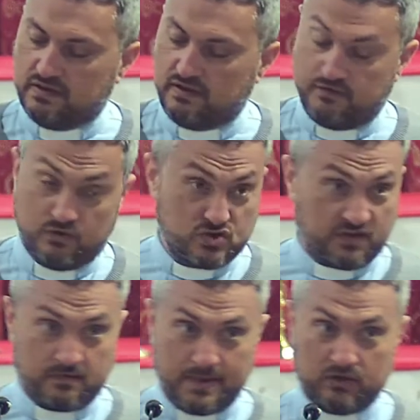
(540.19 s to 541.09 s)
if you're
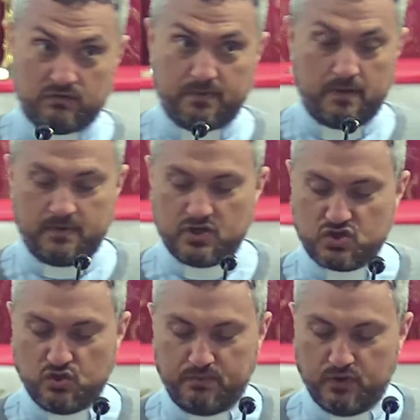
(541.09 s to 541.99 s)
just about to publish
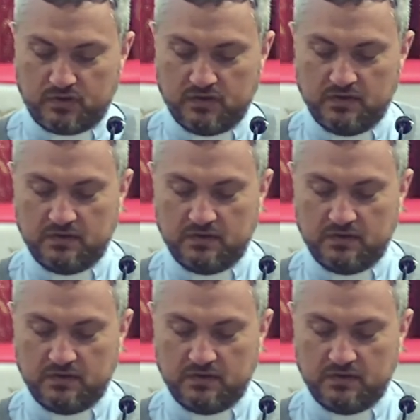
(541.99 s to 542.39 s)
your book,